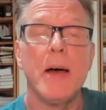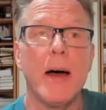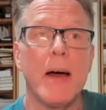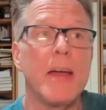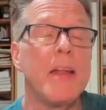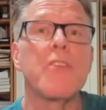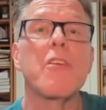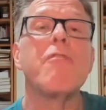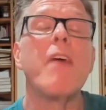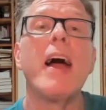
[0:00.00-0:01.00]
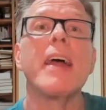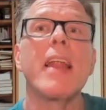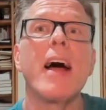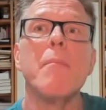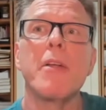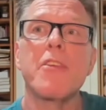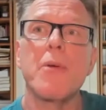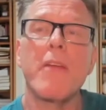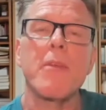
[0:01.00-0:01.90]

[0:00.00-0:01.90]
It is a fine line, but you have